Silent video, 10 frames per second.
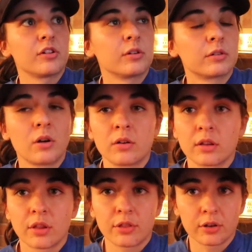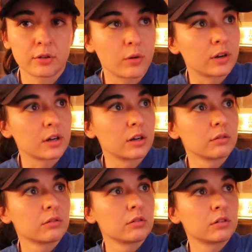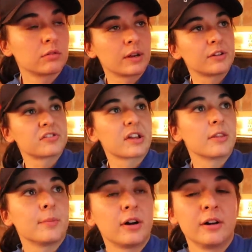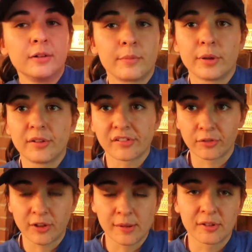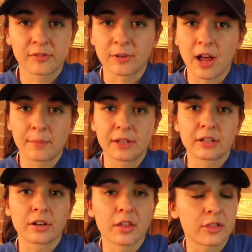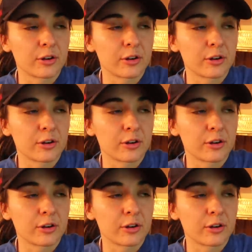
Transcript: so going to the third quarter. Raiders are getting the ball. The Bills are famous for not being good at